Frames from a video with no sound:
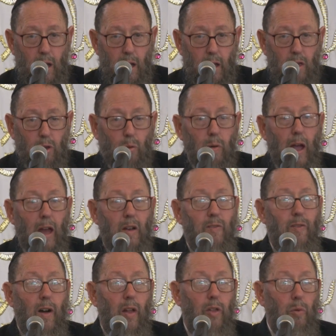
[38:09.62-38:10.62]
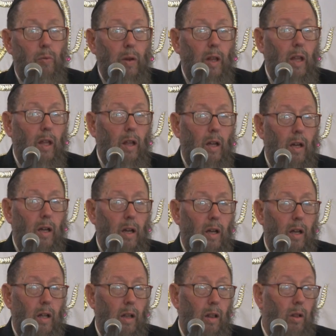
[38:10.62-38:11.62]
His grandfather really
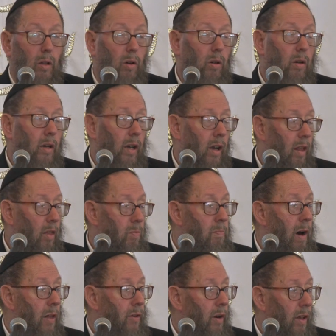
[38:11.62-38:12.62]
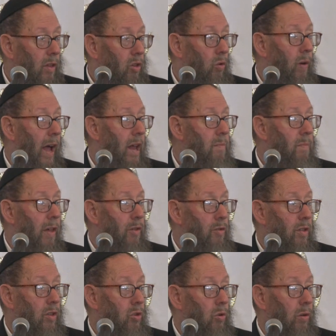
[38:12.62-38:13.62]
learned, and his grandmothers
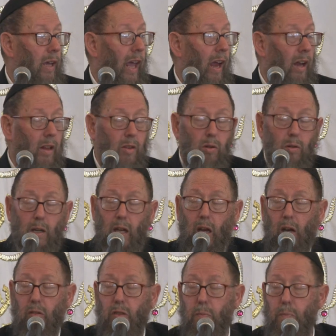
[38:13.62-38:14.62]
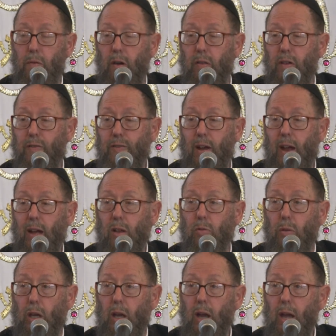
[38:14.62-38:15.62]
that took care of the
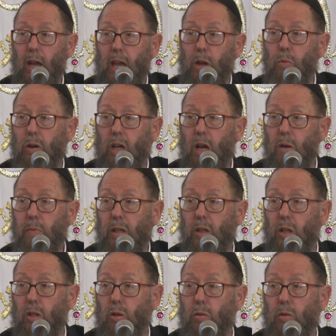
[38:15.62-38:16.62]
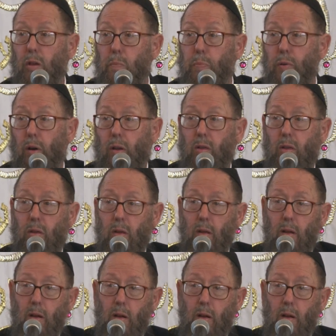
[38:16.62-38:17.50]
factory. He would come in to do the books.